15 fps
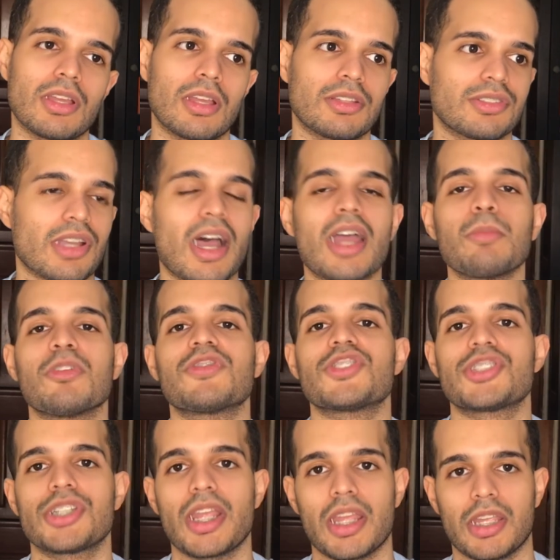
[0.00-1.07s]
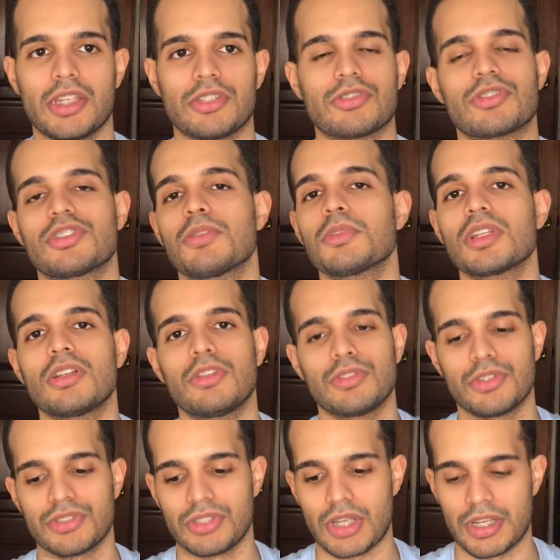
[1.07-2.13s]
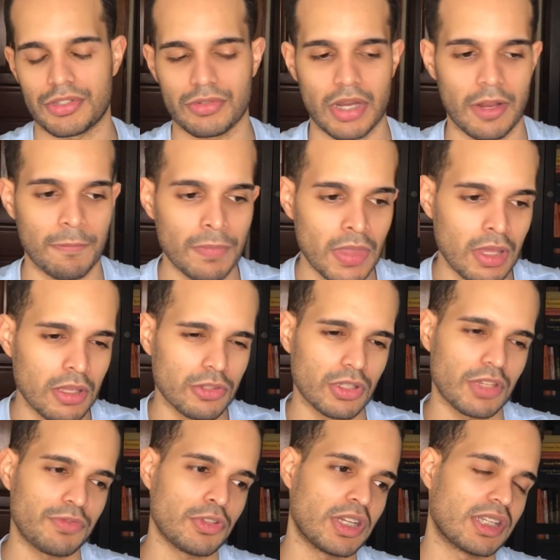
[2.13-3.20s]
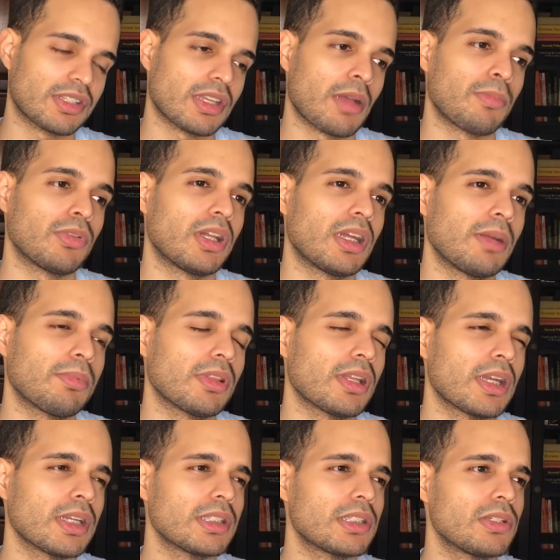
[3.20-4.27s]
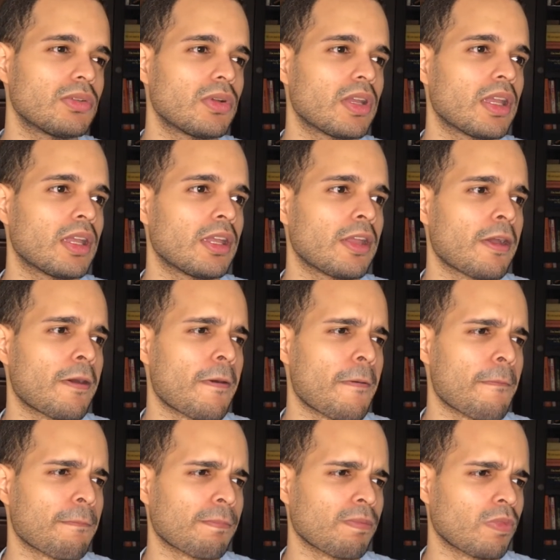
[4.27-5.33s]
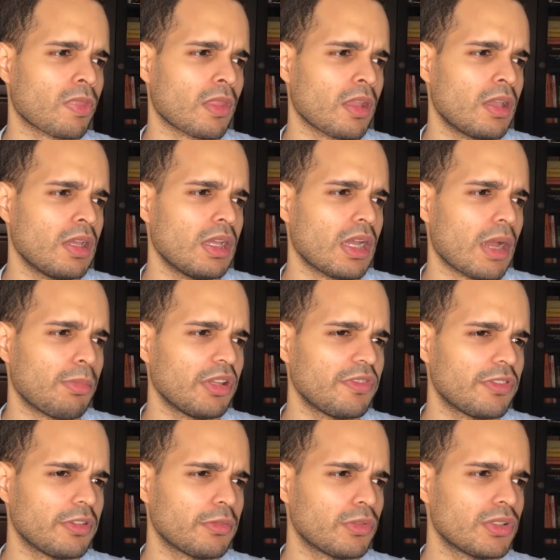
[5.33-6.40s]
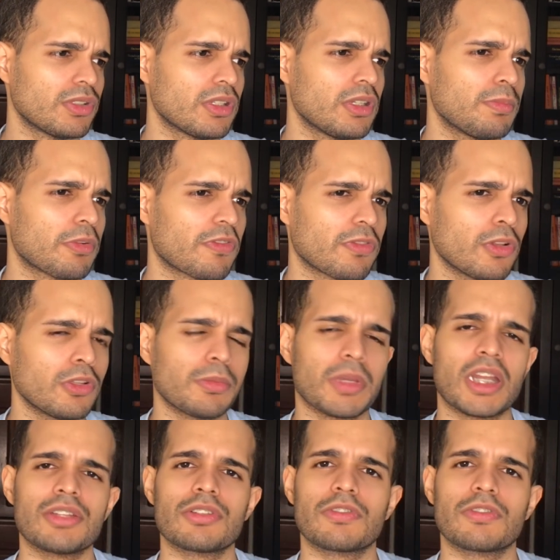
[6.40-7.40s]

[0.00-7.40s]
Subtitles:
time of change, or something along those lines, right? To give you an example, I applied to I believe it was a portfolio manager